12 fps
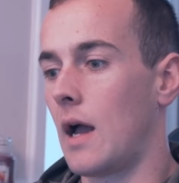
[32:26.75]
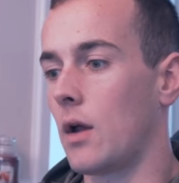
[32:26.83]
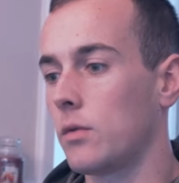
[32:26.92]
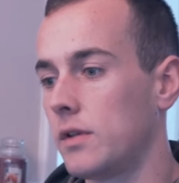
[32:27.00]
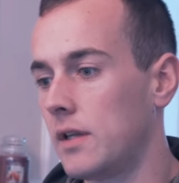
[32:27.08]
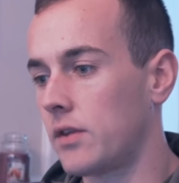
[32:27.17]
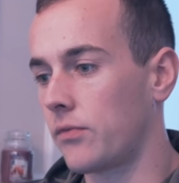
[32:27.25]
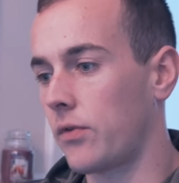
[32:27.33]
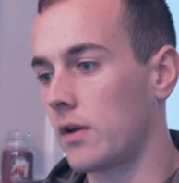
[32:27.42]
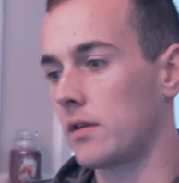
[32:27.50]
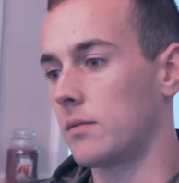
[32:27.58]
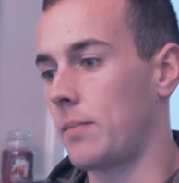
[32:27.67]
I only need the
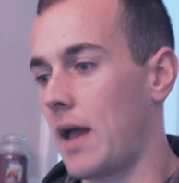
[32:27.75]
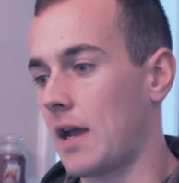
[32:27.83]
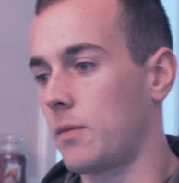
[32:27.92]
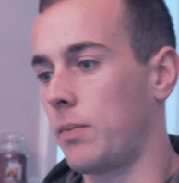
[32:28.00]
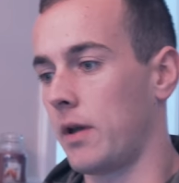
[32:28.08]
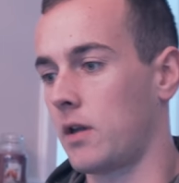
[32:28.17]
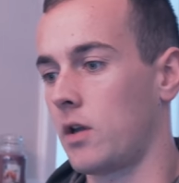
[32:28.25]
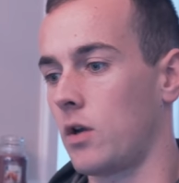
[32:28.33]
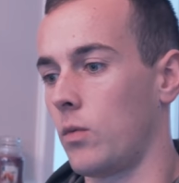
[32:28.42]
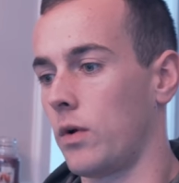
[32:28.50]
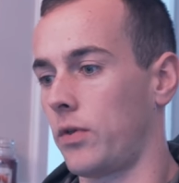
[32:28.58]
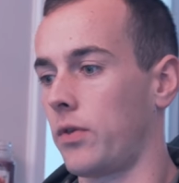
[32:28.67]
front and back pic
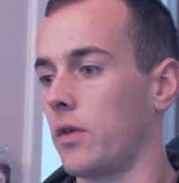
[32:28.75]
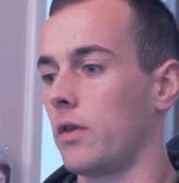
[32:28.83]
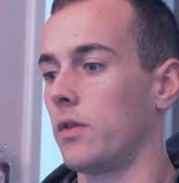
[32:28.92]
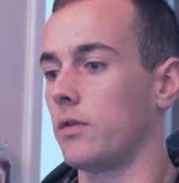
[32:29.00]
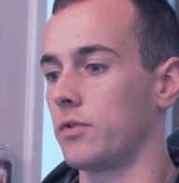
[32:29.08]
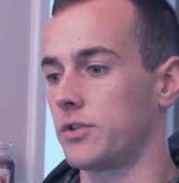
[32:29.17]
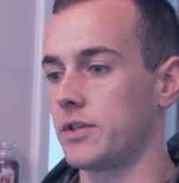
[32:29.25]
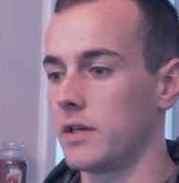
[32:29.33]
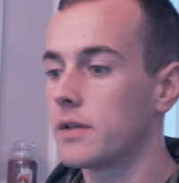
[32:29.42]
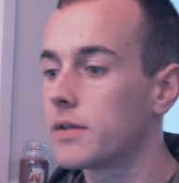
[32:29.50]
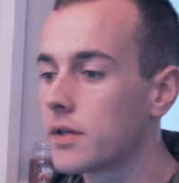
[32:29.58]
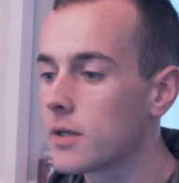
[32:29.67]
with the
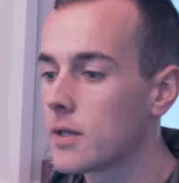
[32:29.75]
receipt.